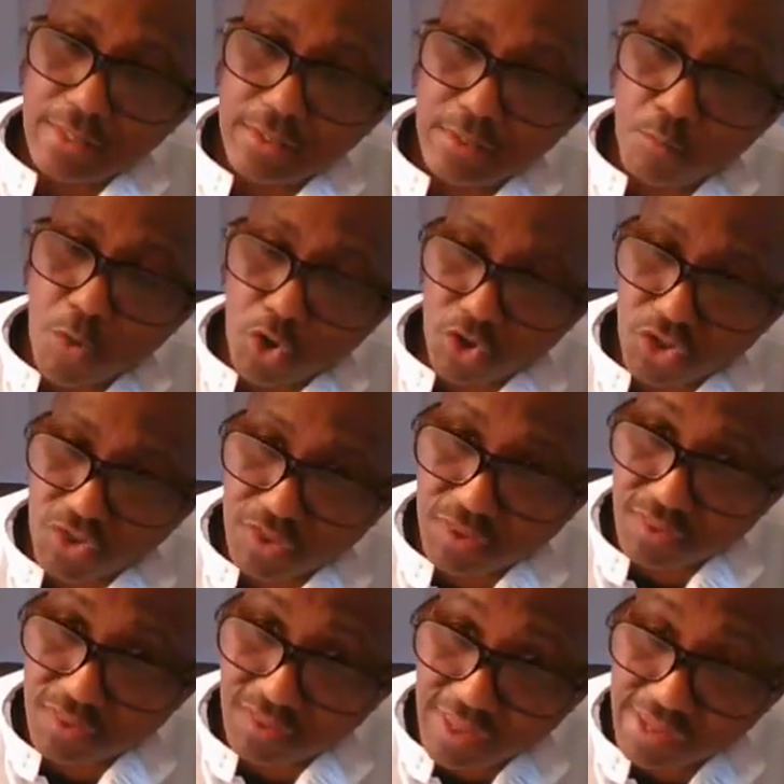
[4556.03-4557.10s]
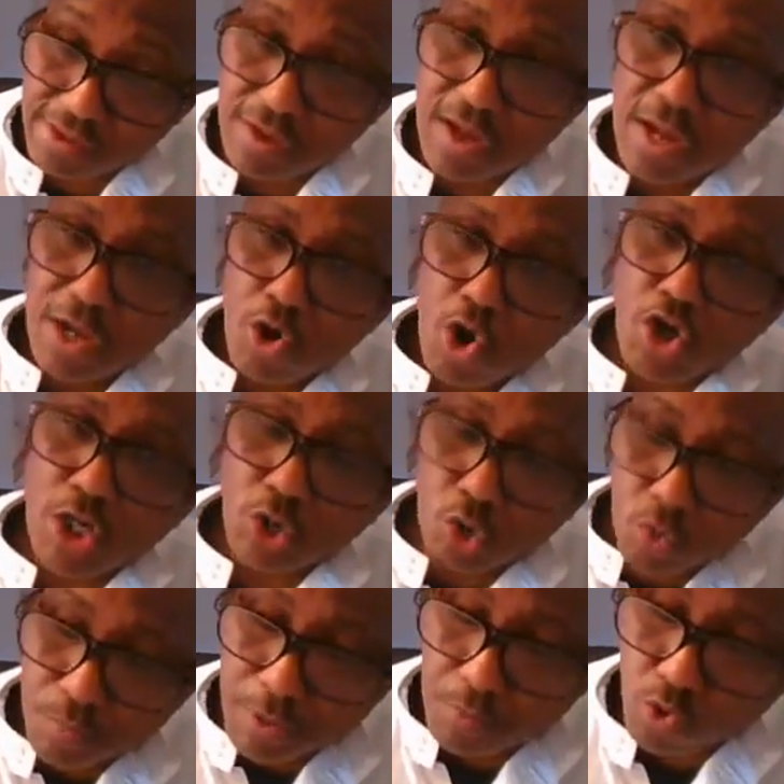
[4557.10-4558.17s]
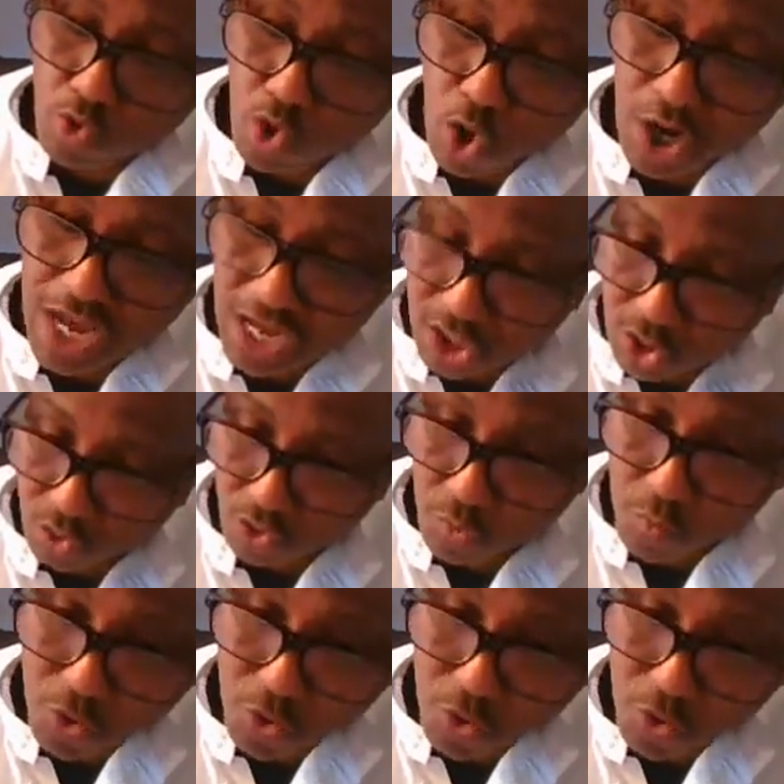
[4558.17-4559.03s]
the more stick, other two people called accused, the